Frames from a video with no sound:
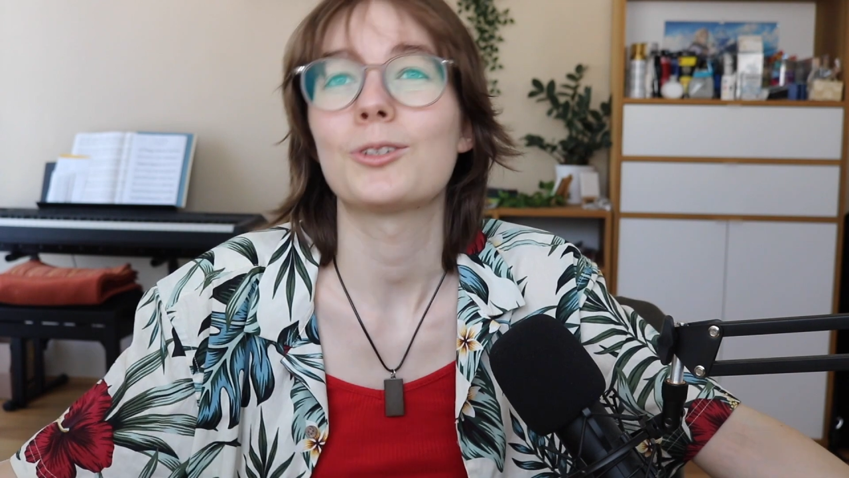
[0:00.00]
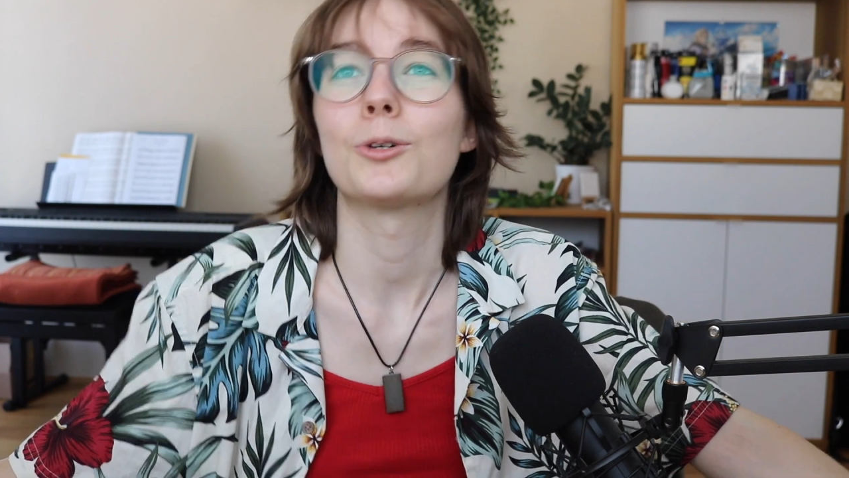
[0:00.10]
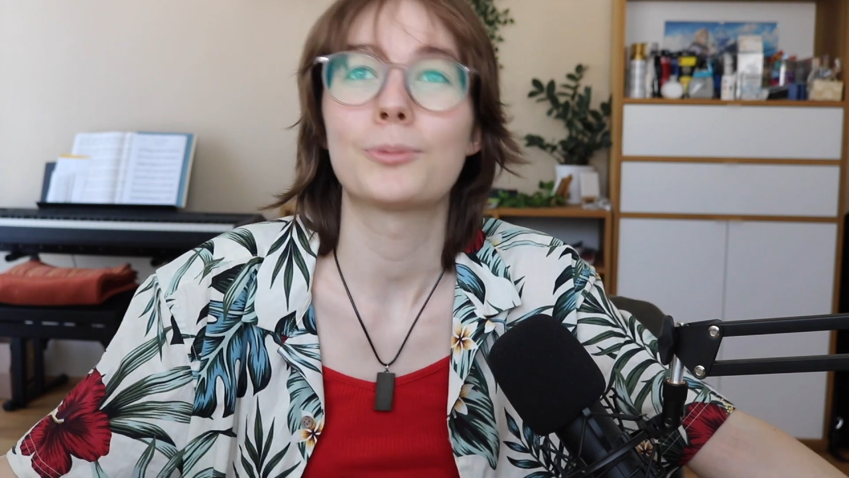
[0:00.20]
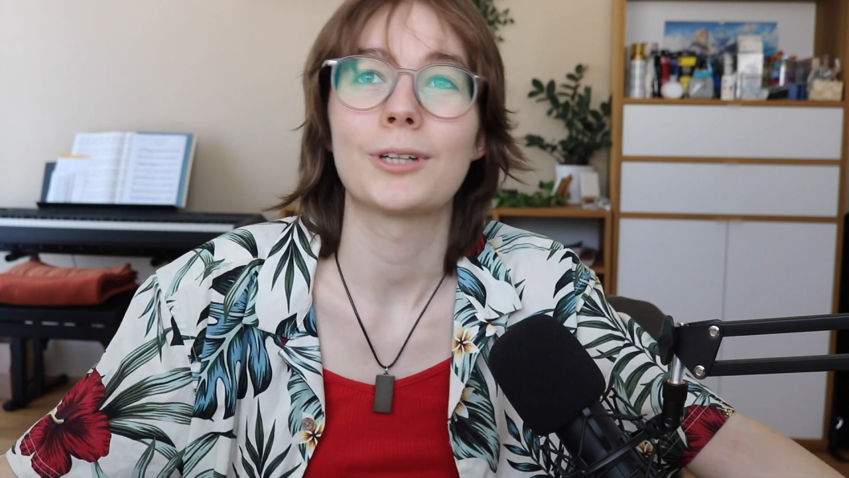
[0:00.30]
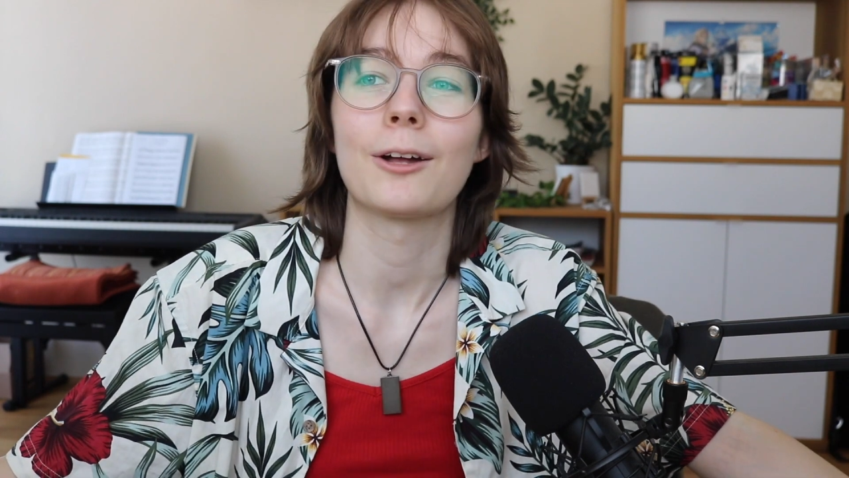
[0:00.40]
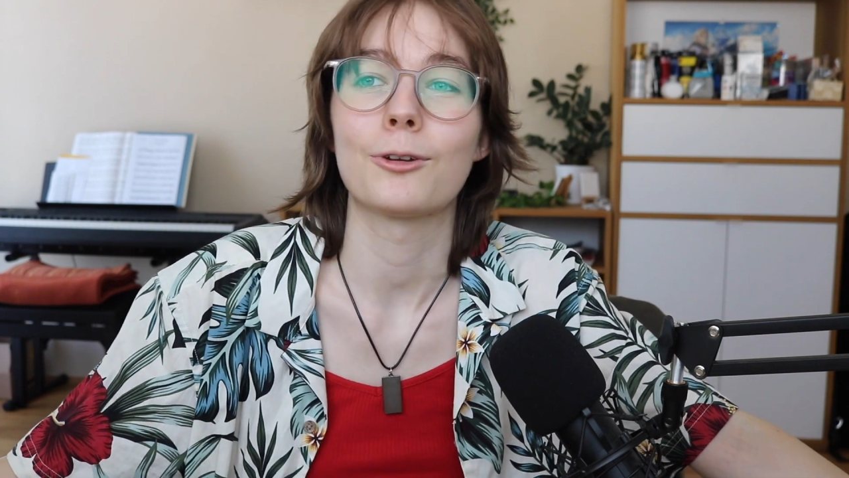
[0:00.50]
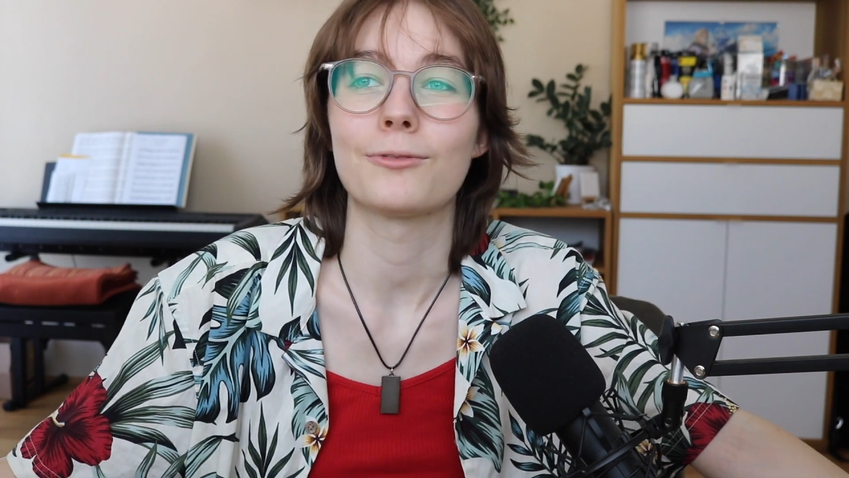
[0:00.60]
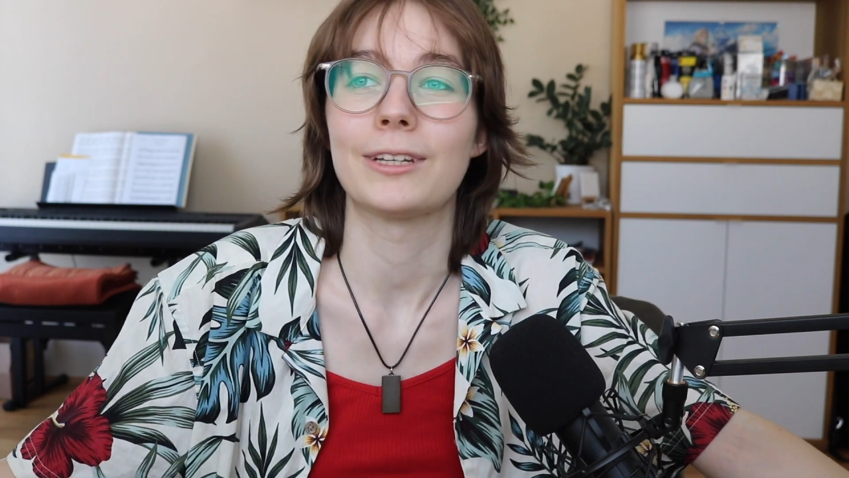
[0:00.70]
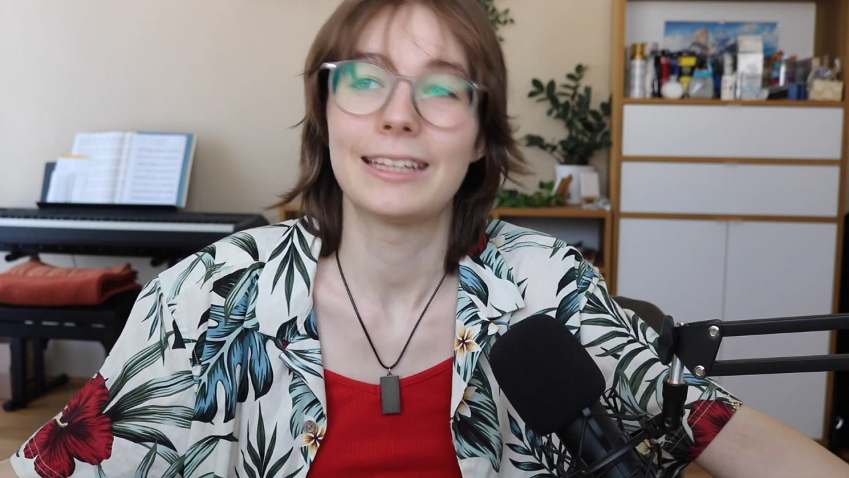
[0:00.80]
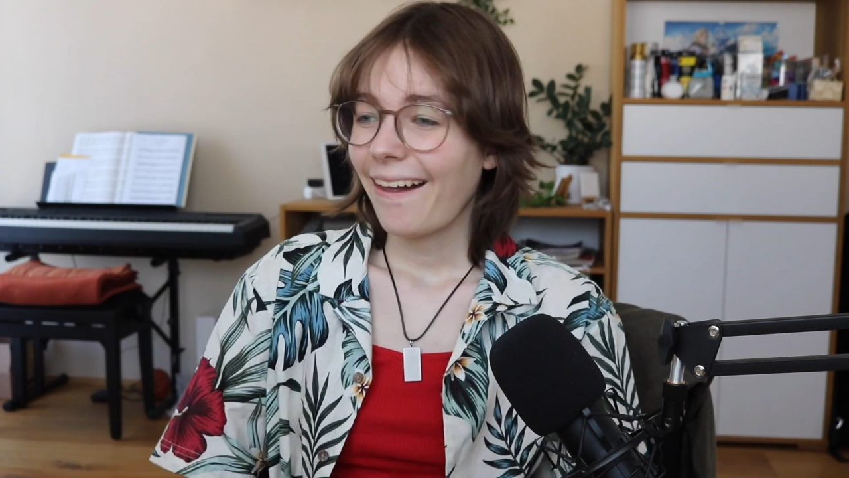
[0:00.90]
proud
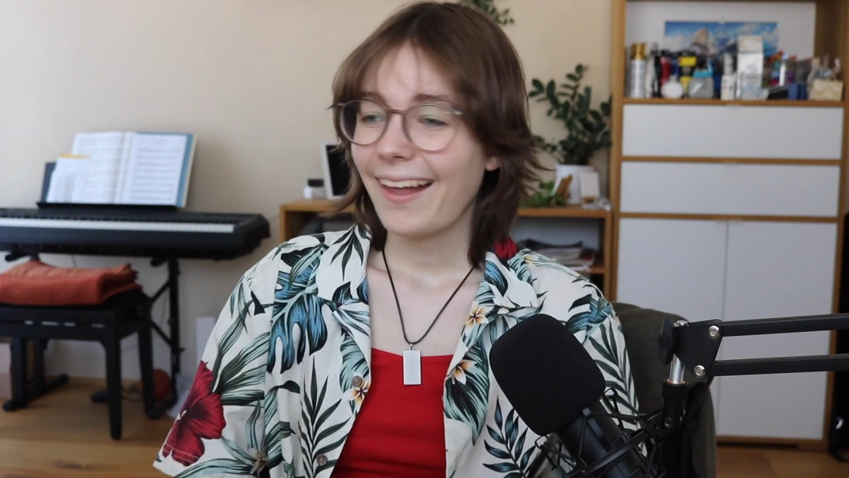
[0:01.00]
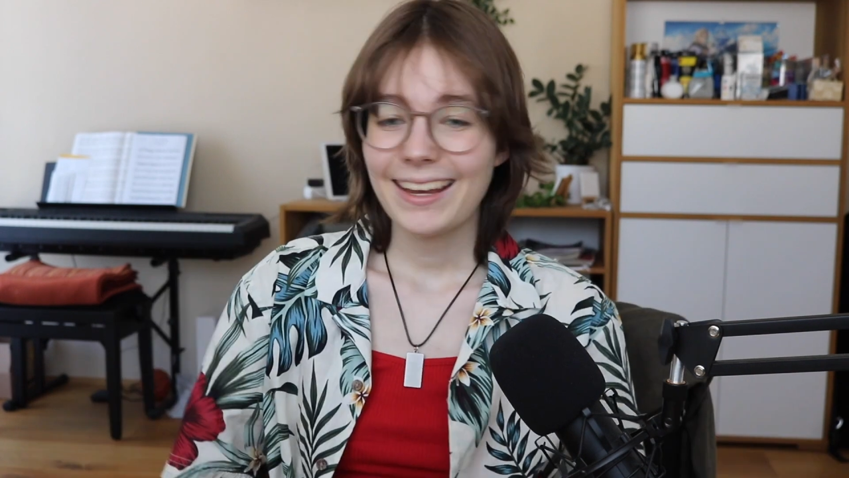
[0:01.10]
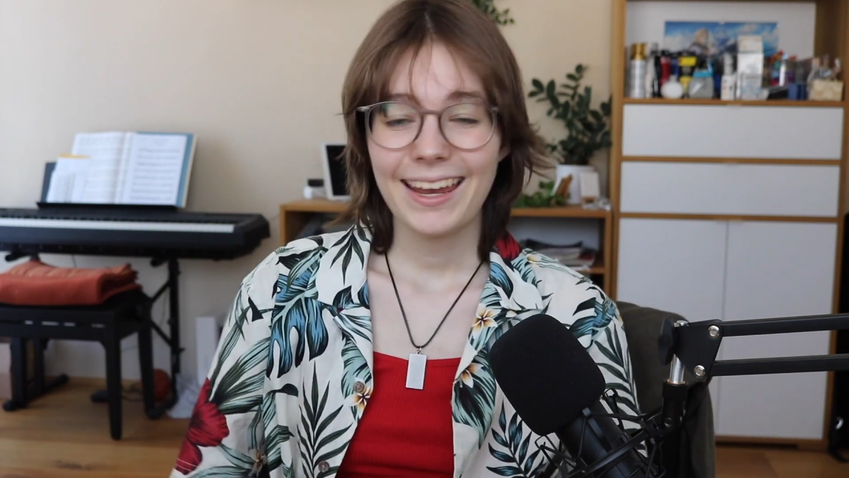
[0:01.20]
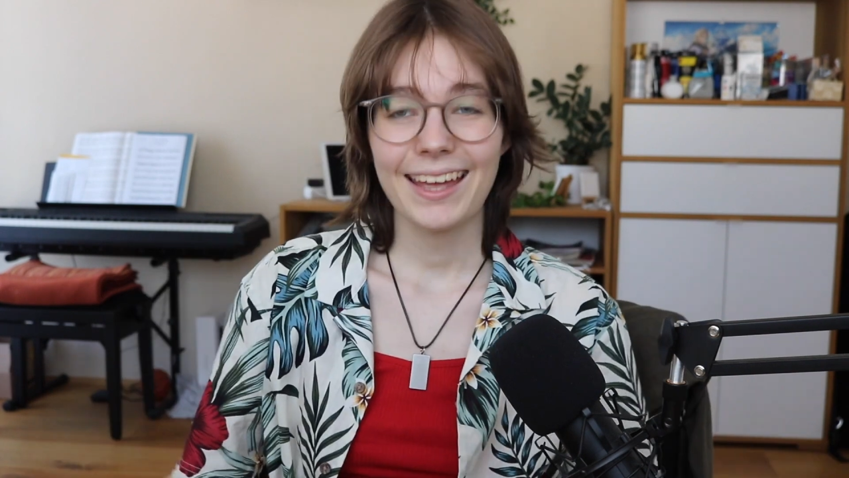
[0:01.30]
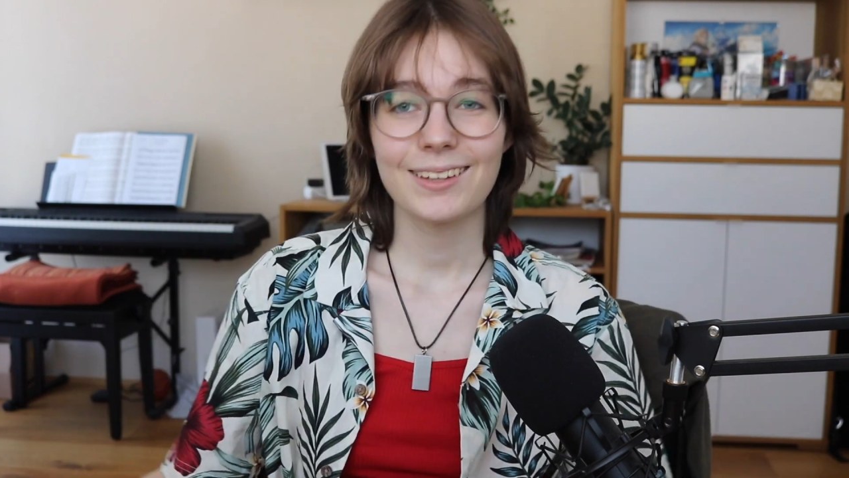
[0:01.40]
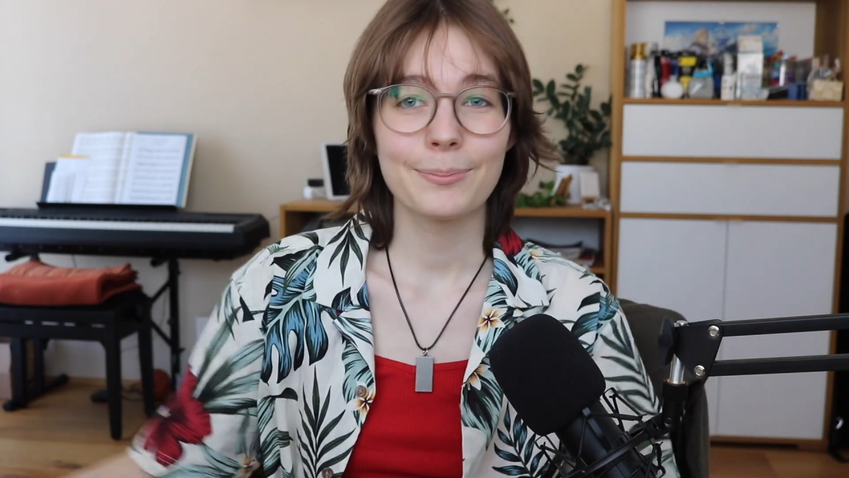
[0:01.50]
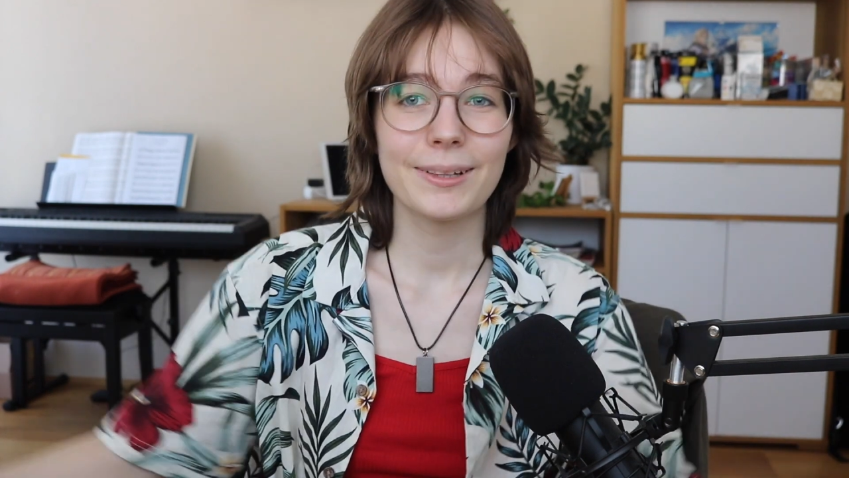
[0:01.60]
of it. I can't